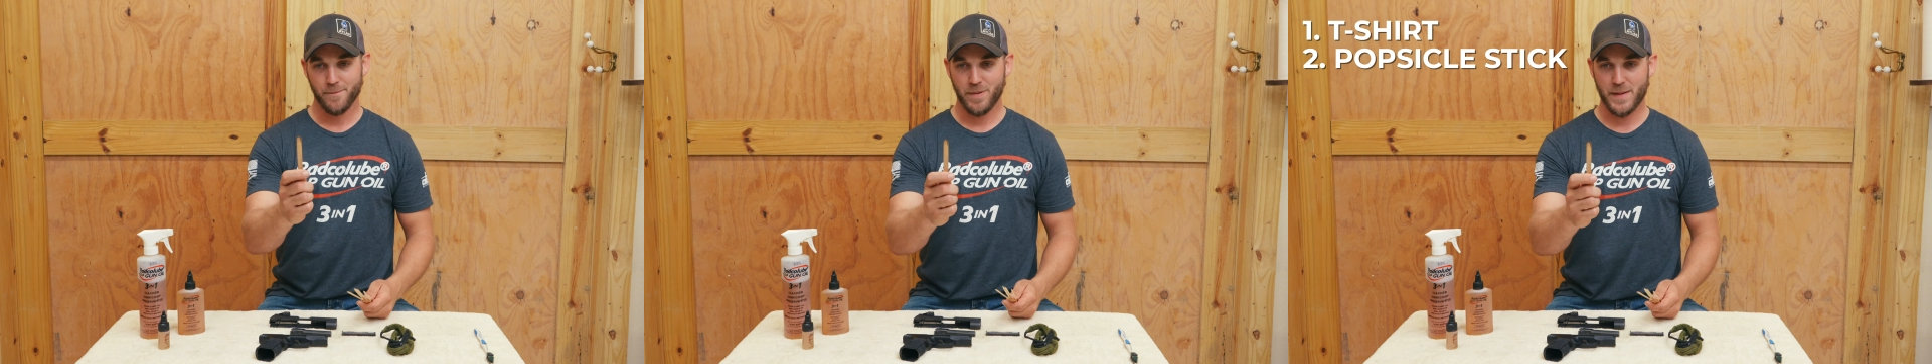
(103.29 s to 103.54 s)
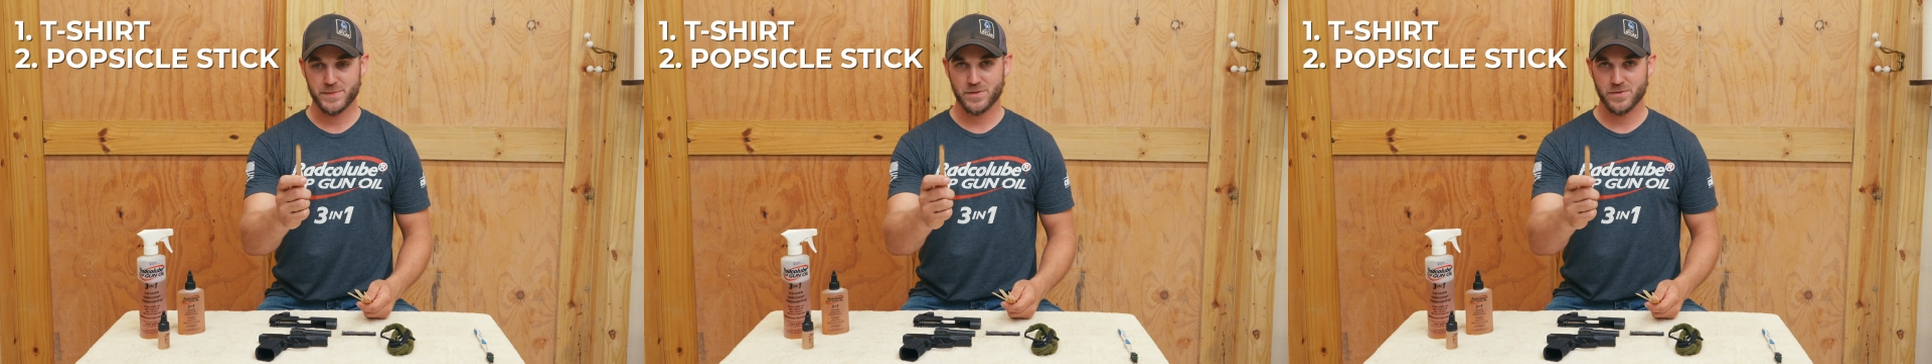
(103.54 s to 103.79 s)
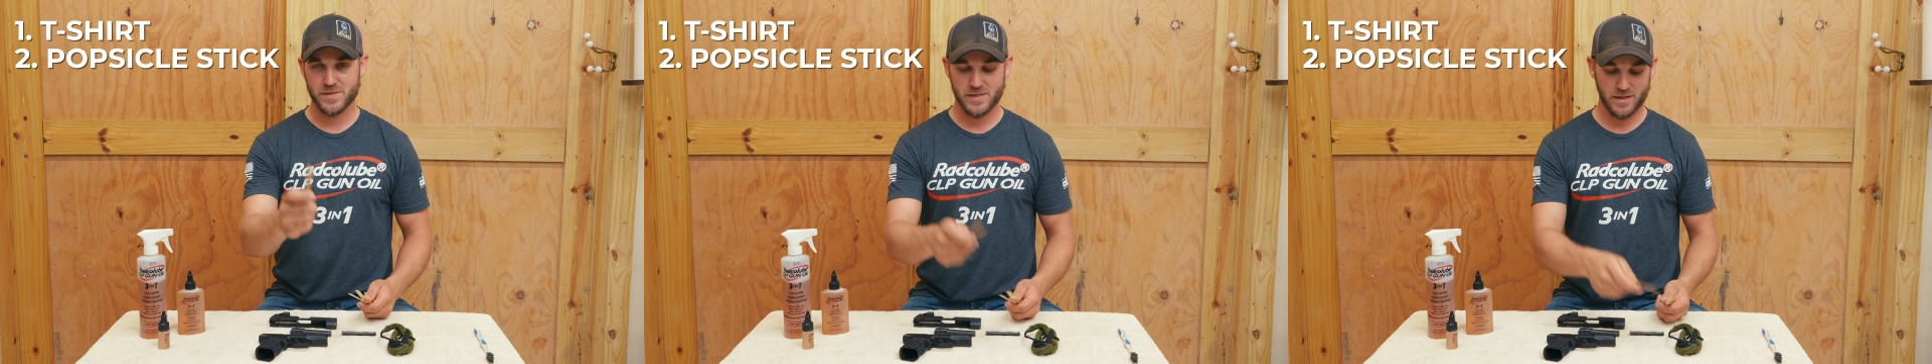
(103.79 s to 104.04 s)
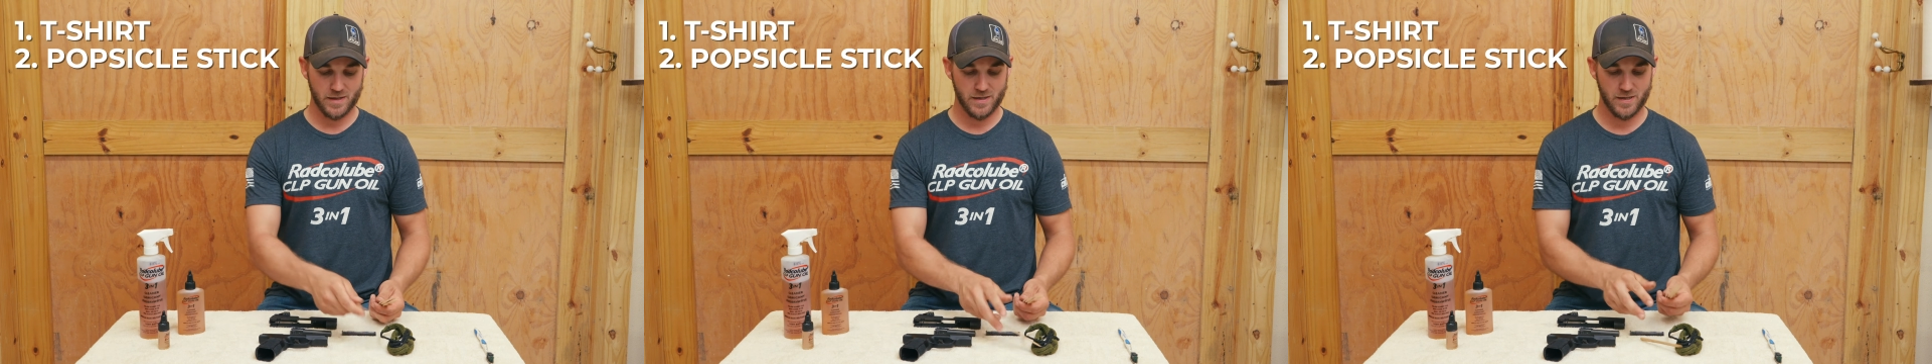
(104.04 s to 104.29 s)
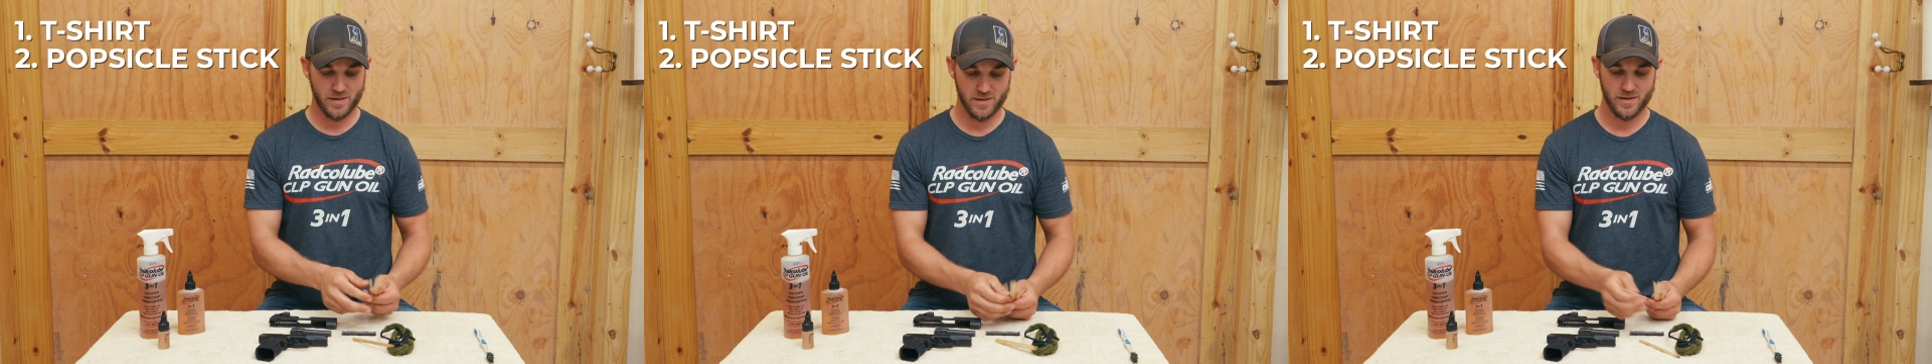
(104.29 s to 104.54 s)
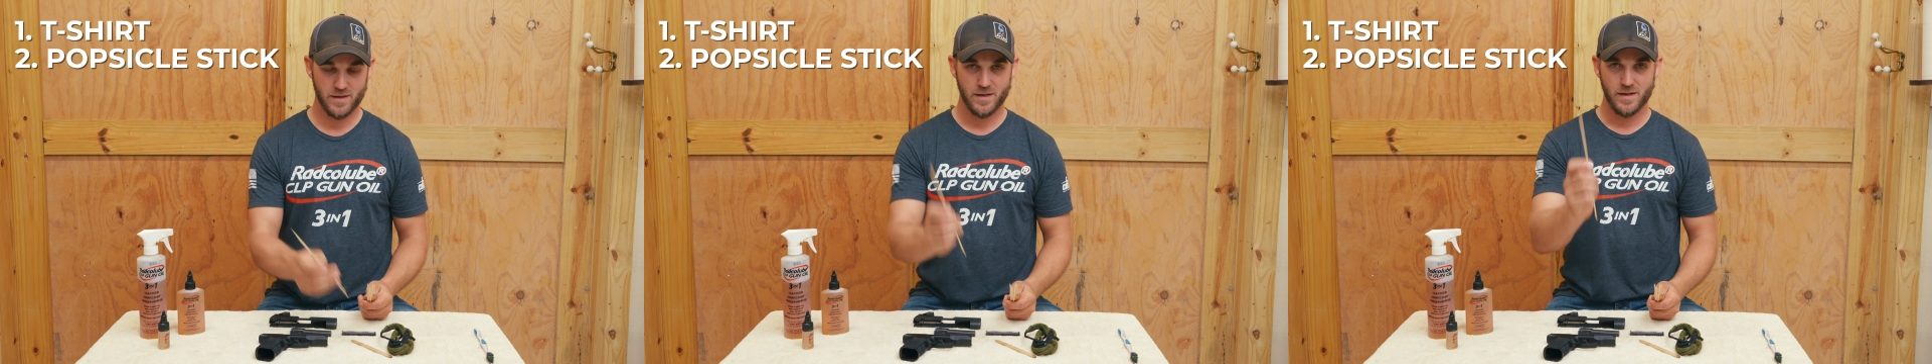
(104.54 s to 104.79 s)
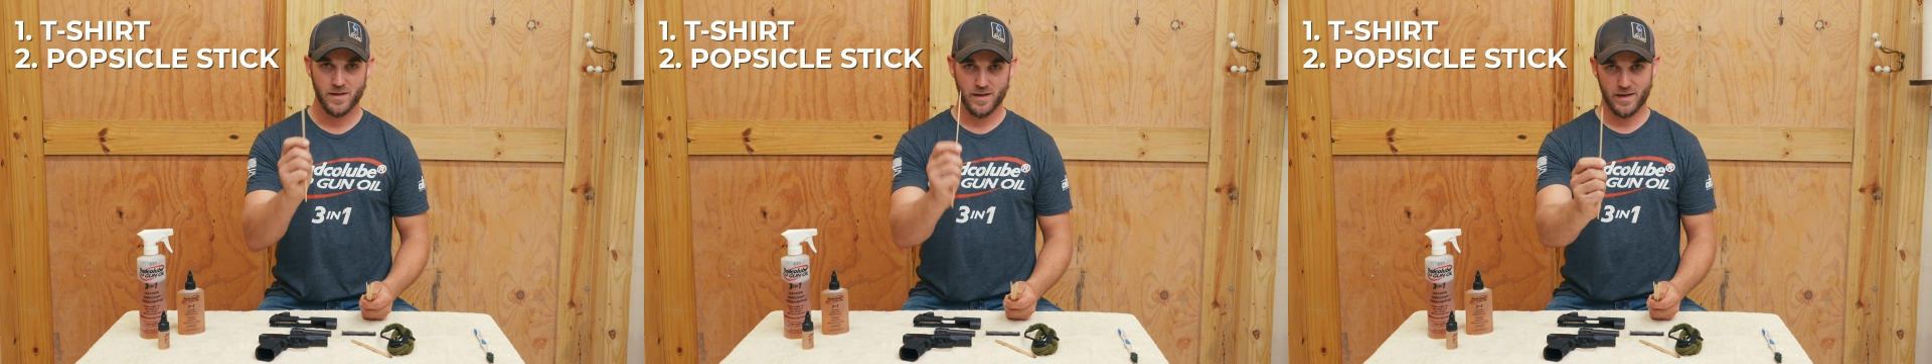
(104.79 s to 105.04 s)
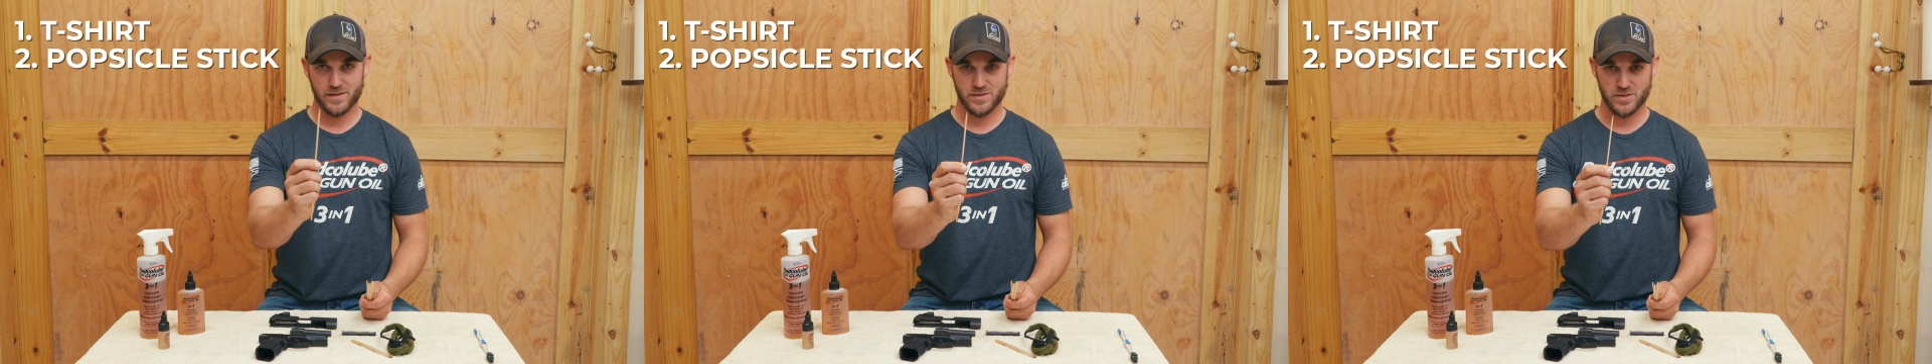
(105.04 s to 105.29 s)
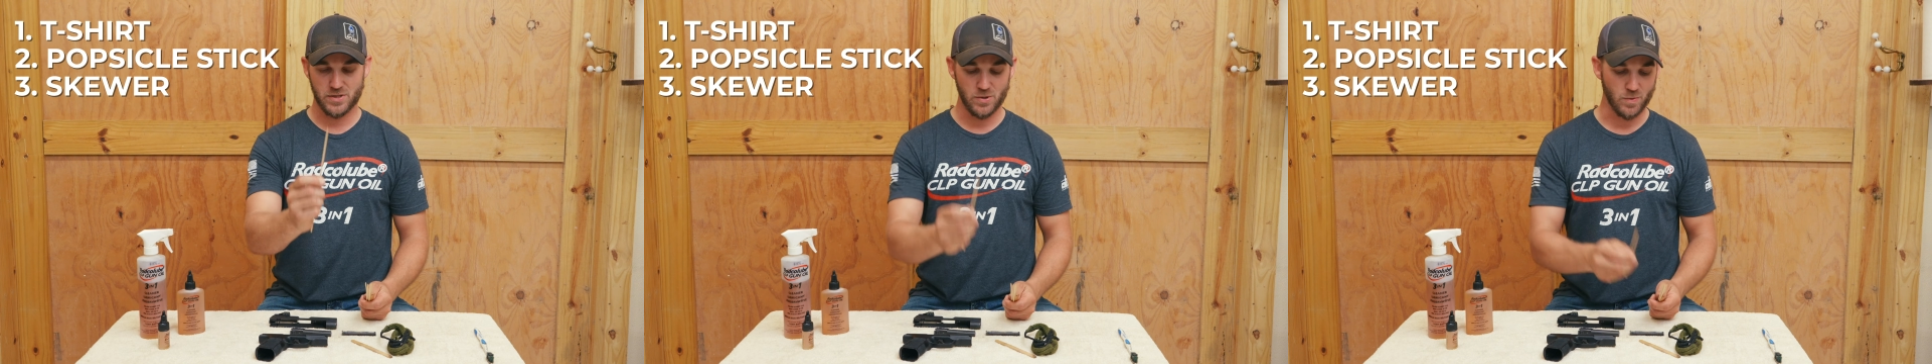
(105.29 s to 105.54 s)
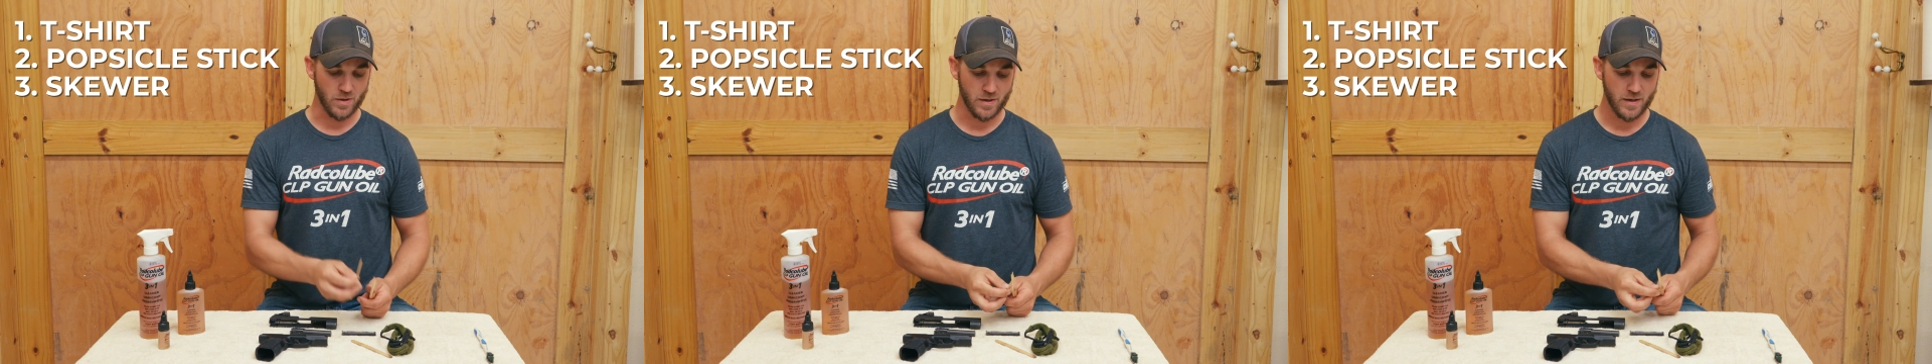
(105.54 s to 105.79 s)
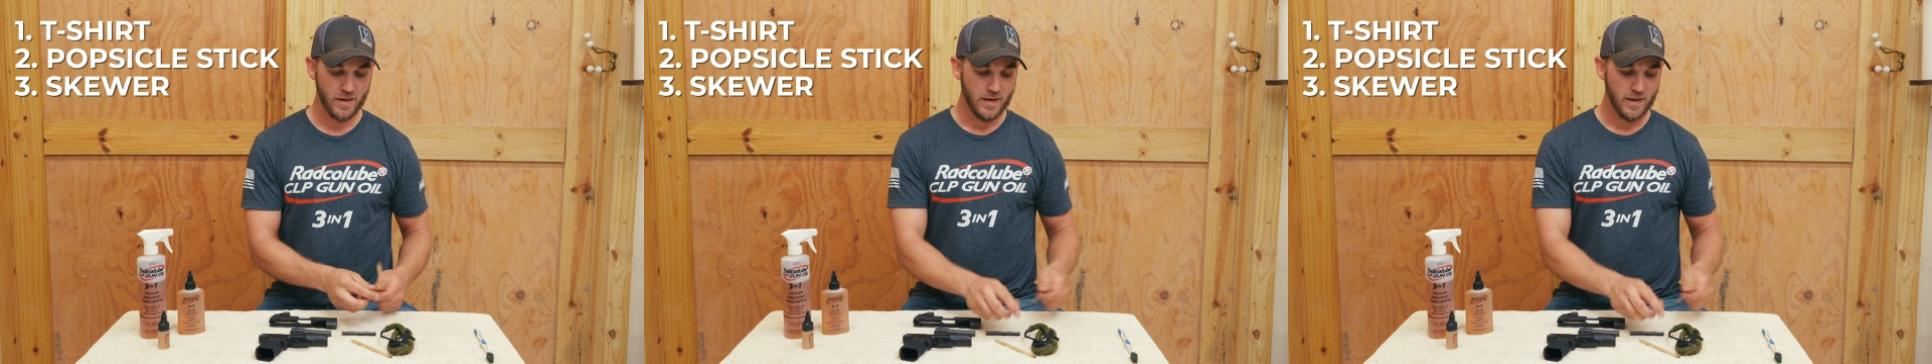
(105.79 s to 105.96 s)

Popsicle stick and skewer.